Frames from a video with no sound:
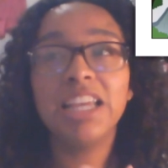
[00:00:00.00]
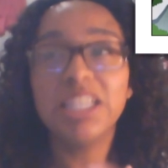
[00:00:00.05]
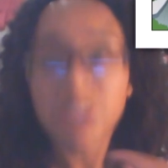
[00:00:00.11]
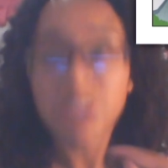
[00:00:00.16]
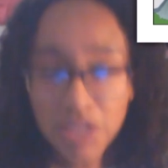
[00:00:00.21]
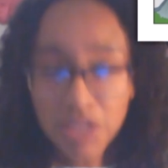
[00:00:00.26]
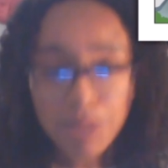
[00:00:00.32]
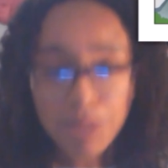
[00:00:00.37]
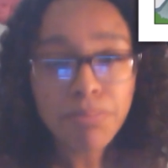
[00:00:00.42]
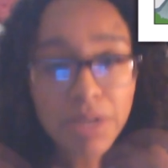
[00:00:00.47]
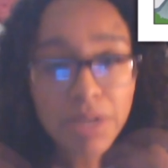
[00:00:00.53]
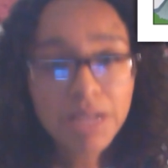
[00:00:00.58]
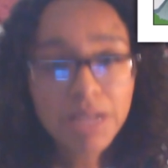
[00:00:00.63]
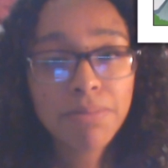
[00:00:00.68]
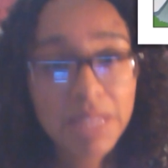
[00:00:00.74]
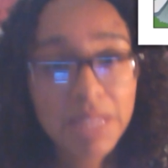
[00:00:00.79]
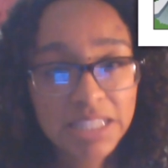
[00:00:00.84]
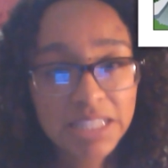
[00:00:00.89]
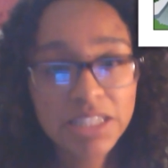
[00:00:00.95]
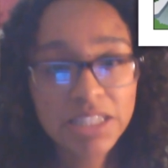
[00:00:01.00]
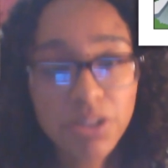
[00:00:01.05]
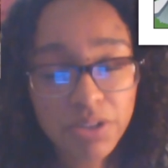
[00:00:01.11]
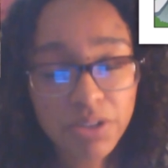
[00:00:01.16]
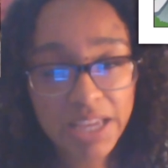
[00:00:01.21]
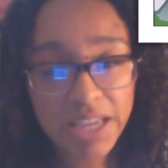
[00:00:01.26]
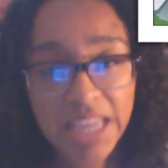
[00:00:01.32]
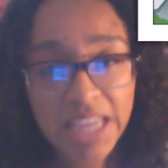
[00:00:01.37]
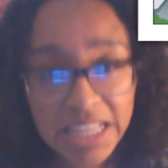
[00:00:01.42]
So they bring up these little
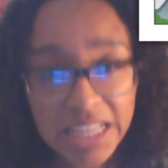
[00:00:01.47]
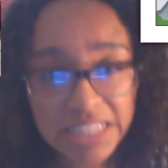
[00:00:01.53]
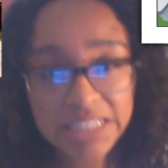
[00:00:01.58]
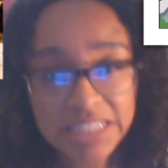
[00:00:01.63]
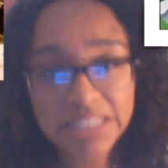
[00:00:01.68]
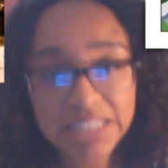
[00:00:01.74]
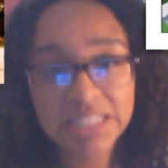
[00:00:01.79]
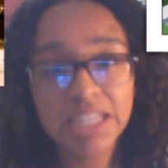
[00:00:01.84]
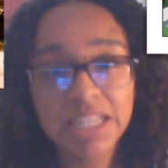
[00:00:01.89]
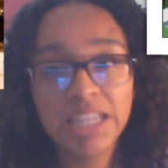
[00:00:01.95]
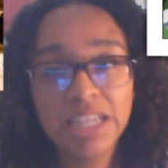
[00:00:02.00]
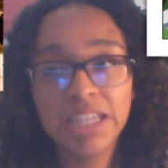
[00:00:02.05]
hints